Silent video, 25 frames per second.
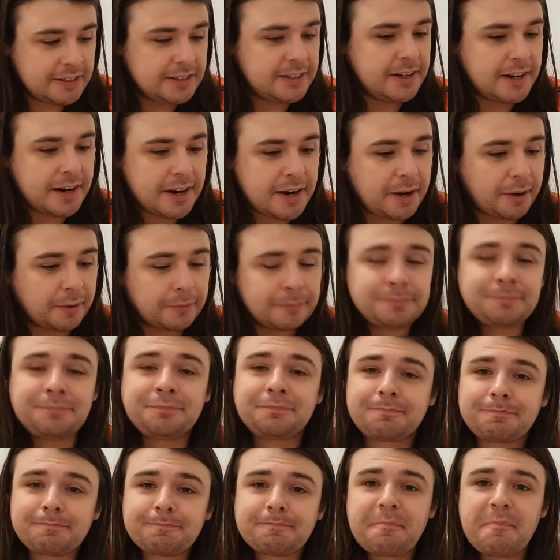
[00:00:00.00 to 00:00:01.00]
Yeah.
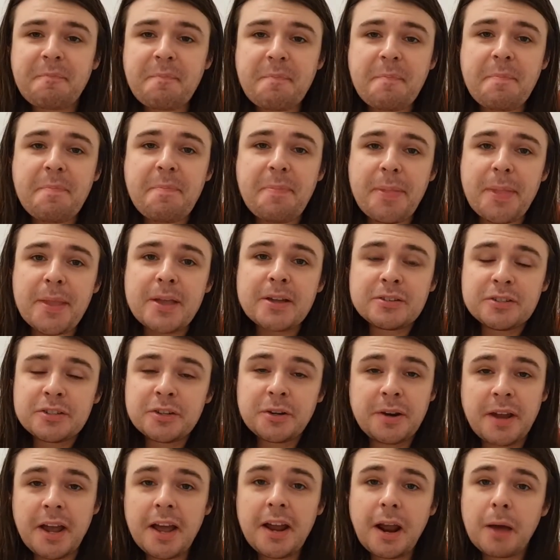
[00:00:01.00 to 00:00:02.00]

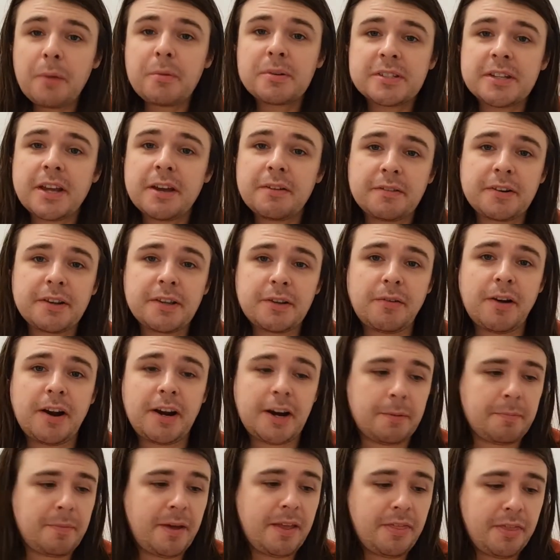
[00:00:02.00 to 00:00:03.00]
So, yeah, I would definitely
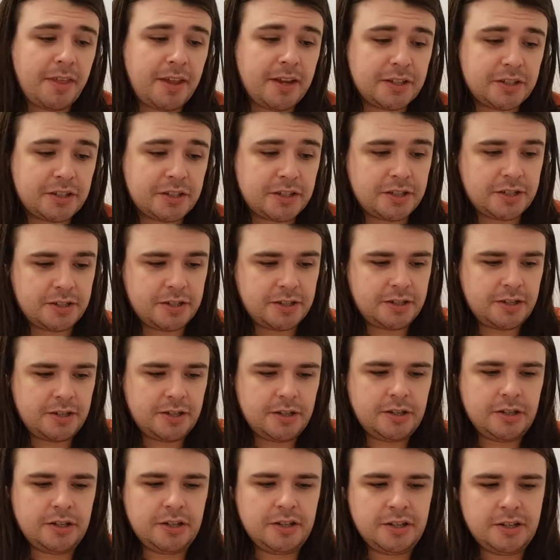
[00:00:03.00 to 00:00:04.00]
recommend this.
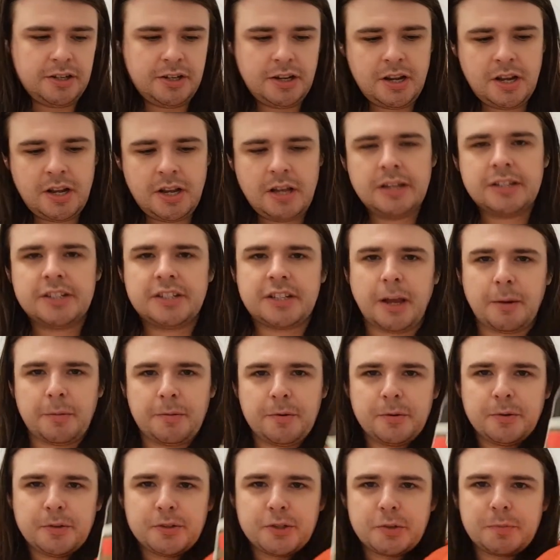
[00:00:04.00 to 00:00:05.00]

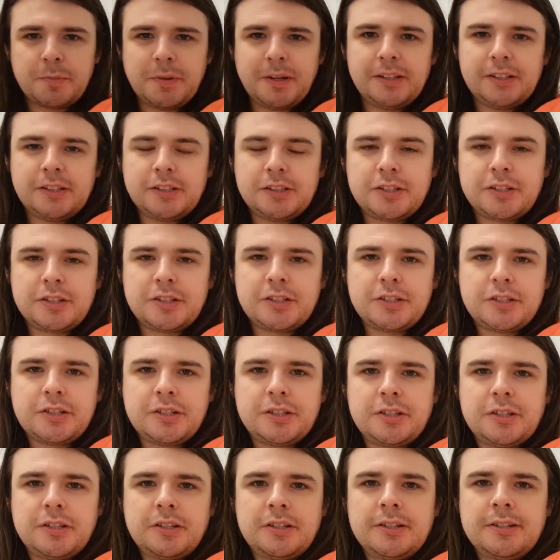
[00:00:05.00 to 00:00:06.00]
Samuel
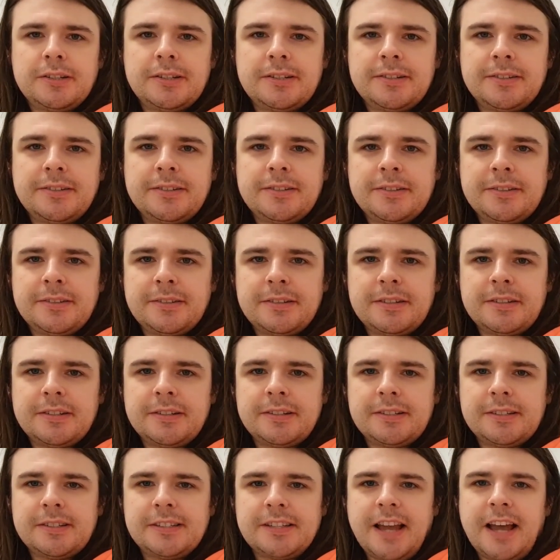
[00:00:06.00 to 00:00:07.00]
Smith's
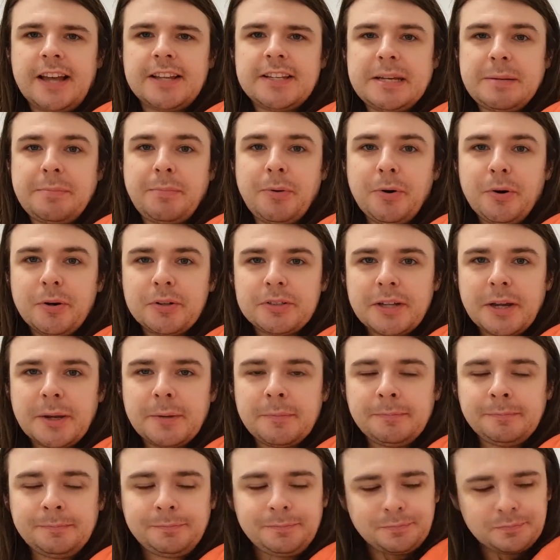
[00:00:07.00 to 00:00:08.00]
Taddy Porter.
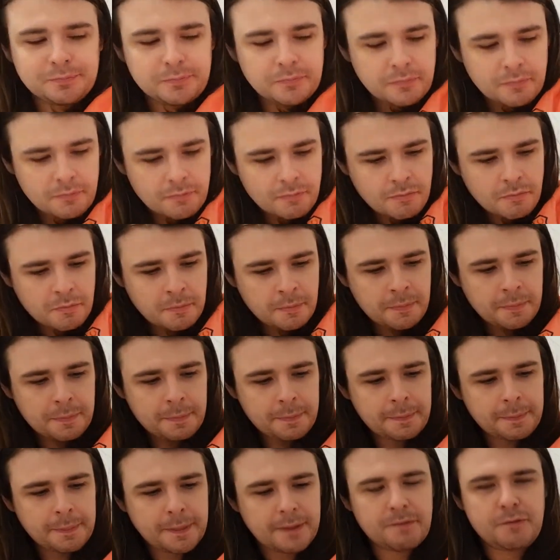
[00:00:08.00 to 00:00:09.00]

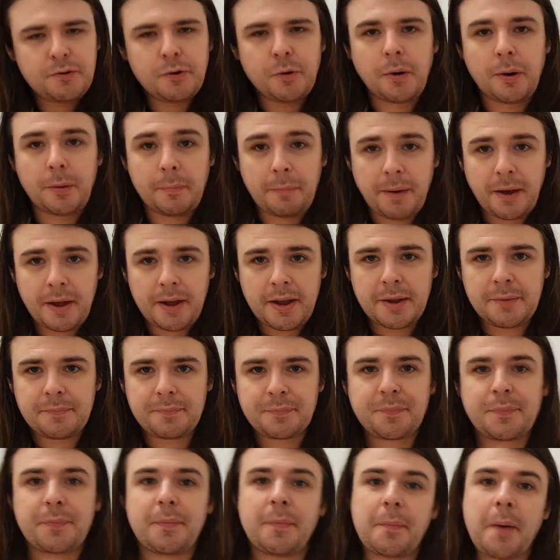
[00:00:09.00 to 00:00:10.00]
If you wanna buy it,
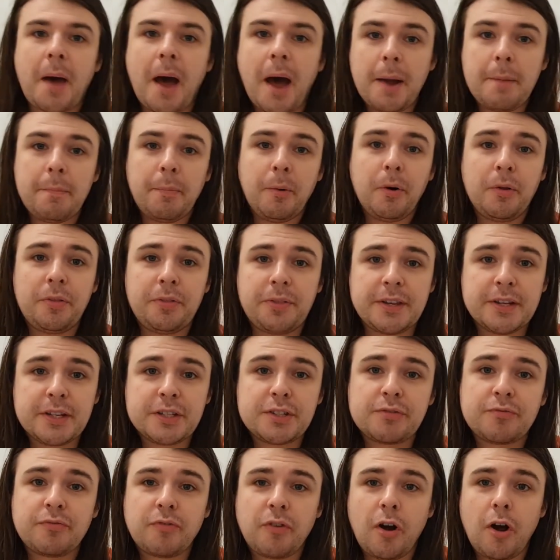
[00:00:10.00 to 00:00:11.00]
I bought
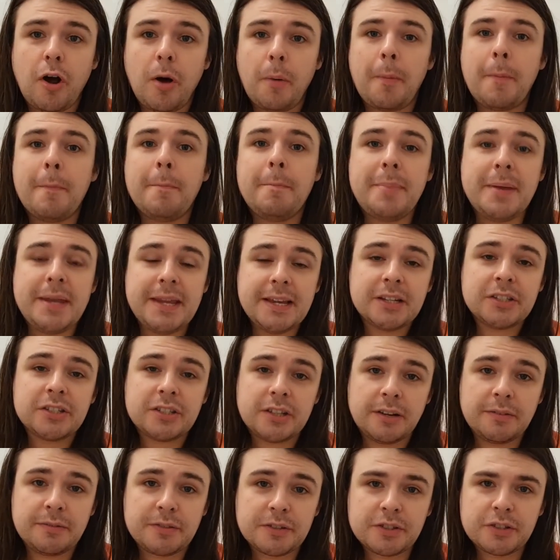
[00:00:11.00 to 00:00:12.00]
this from
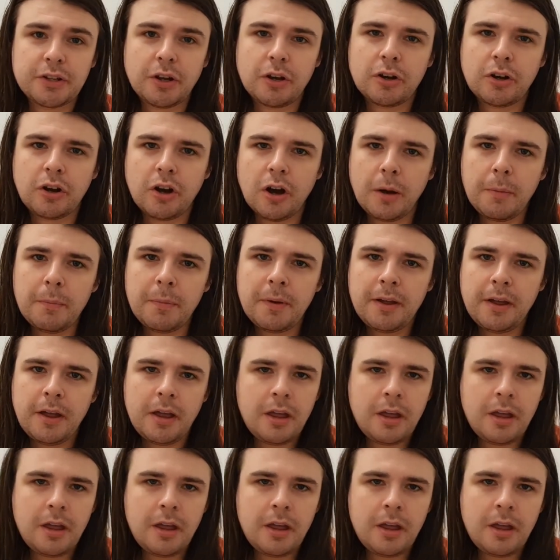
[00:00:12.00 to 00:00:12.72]
beersniffers.com.